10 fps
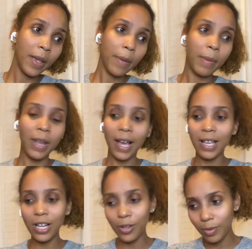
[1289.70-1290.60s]
But I
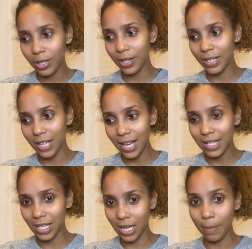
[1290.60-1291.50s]
could hear them clear as day
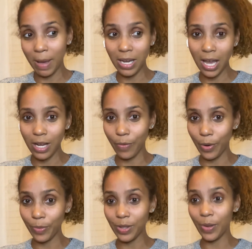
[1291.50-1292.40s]
sitting in my dining
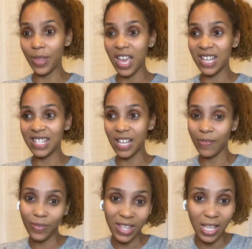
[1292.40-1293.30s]
room. So that is
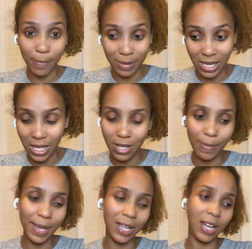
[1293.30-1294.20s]
definitely them beneath
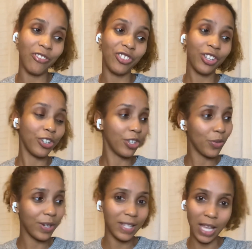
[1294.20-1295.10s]
me. And then I just heard the
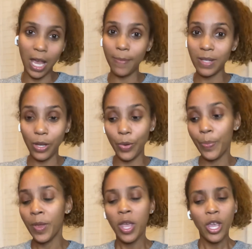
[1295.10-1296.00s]
door slam. So
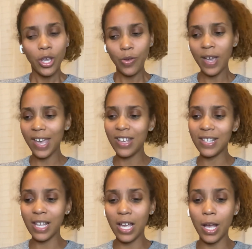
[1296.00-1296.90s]
you guys,
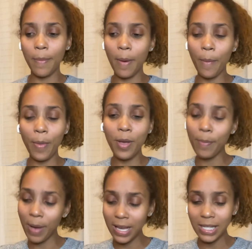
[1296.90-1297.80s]

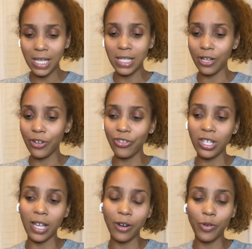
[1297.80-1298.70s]
Pisces
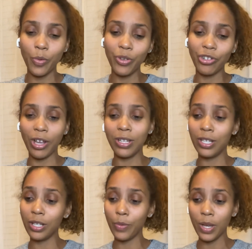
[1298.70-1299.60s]
energies, I don't know what y'all
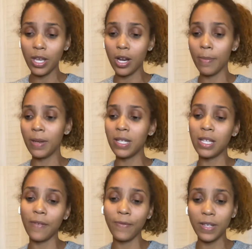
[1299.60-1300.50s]
dealing with here, but it's
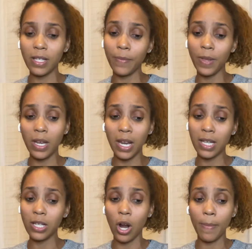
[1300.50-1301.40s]
definitely something that
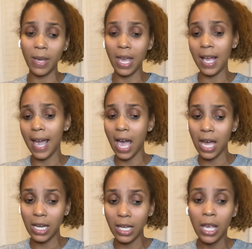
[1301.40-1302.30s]
is karmic and
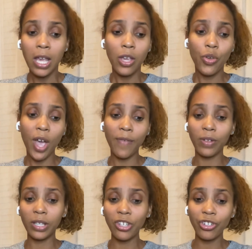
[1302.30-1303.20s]
chaotic. You have
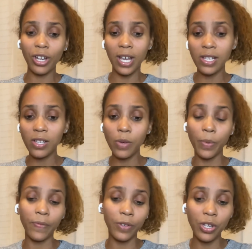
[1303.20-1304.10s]
released your ex here
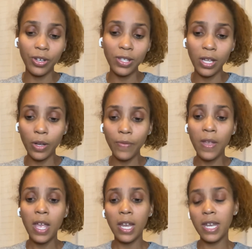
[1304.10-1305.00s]
with free yourself.
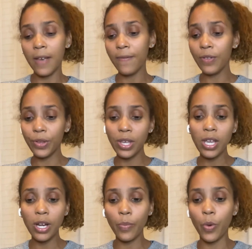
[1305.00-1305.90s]
Definitely
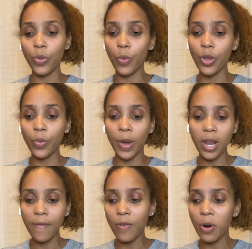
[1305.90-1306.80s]
here with worth
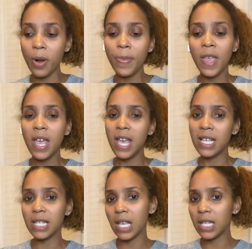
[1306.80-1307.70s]
waiting for.
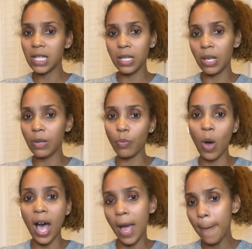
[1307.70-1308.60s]
It's
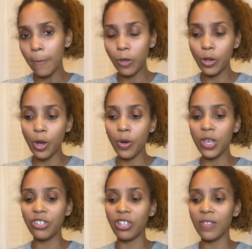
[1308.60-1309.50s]
why, you know,
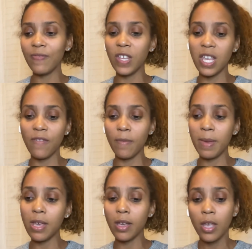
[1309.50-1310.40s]
it's definitely giving
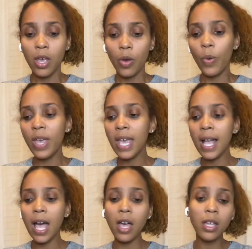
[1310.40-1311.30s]
me, we
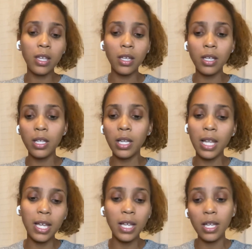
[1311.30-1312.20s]
got hood
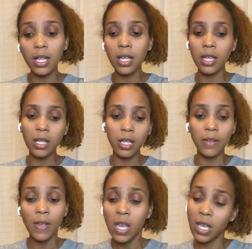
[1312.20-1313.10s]

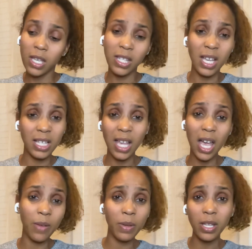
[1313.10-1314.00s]
love, because that's
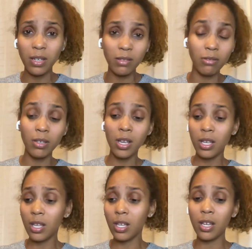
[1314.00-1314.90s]
how we do.
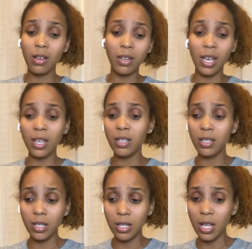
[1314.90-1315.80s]
You know that
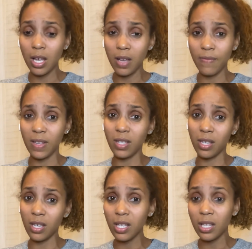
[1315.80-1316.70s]
hood love is
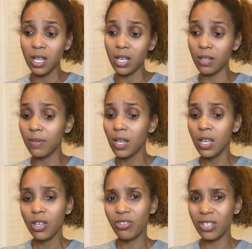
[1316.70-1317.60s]
good love.
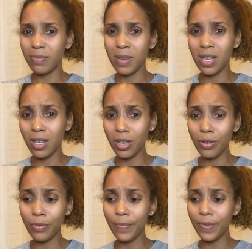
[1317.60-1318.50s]
Just me and
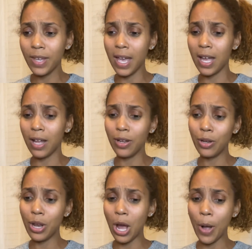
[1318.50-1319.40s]
you. Yeah,
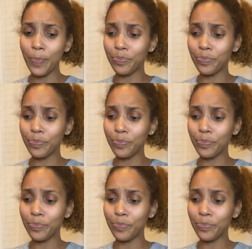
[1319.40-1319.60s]
nah.